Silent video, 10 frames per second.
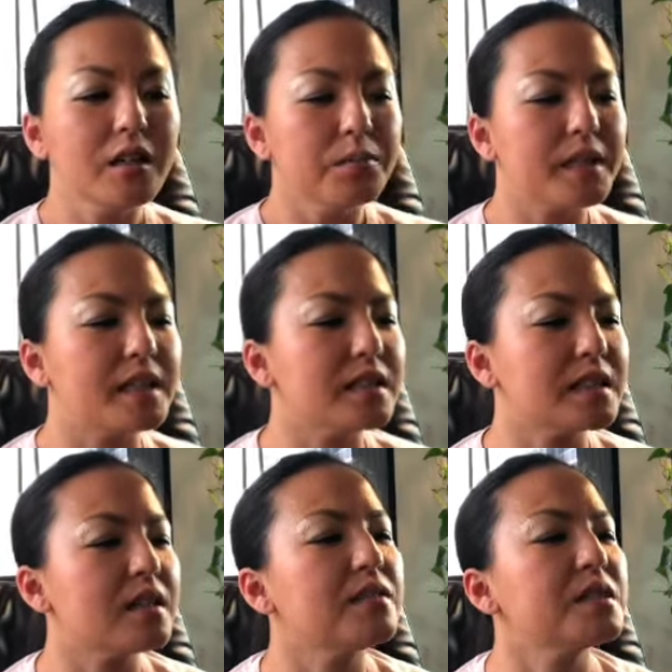plant
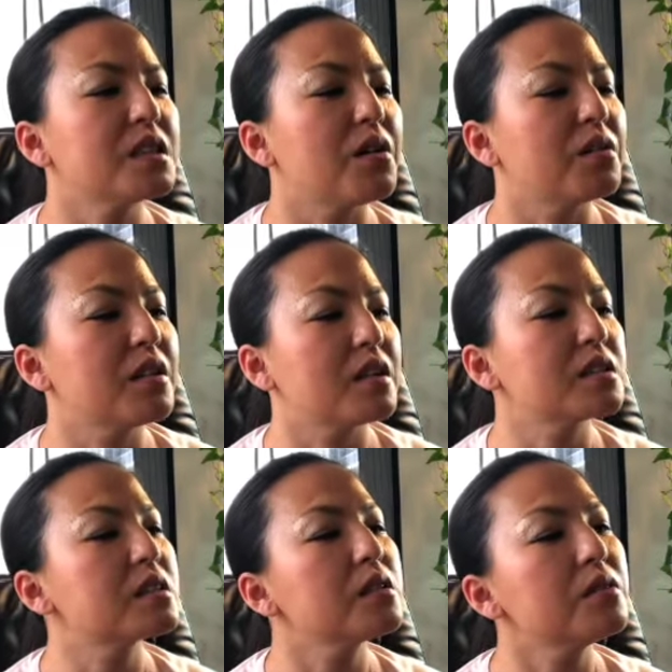stuff, so they're
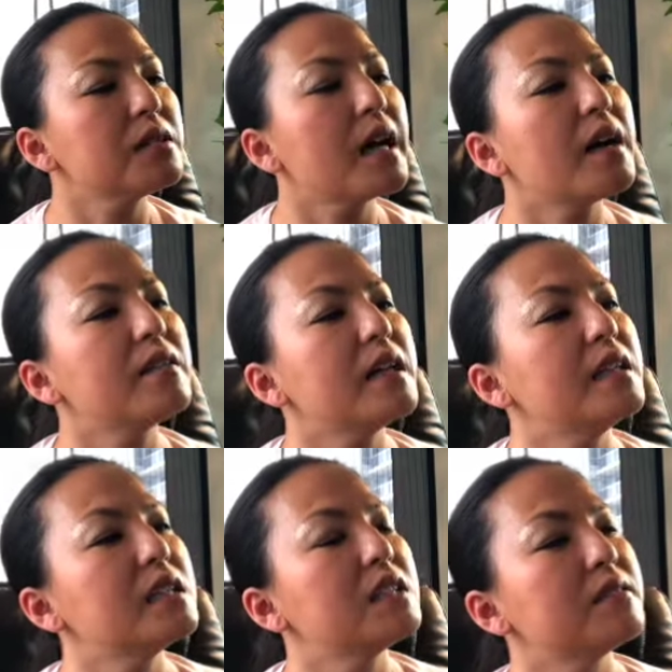sold out,
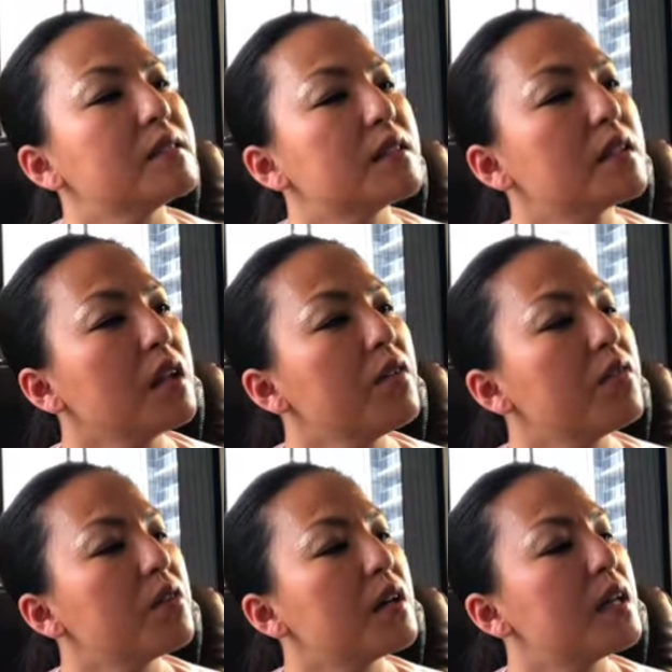and she was looking
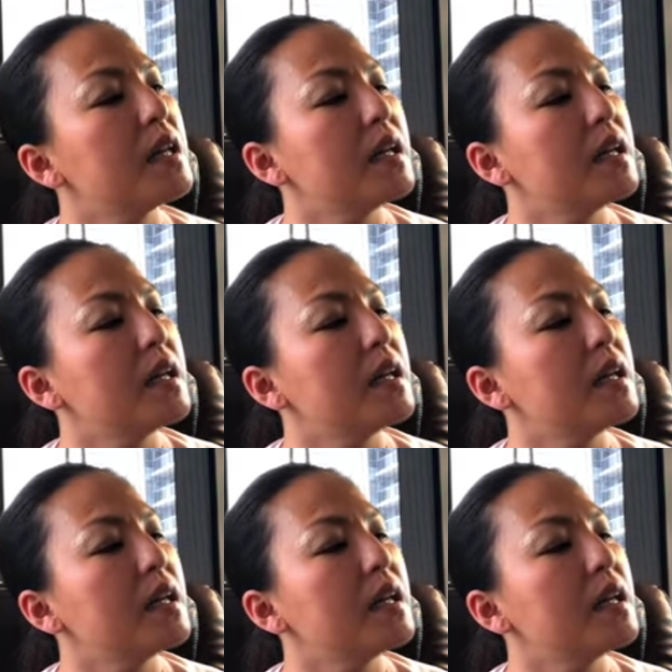for it,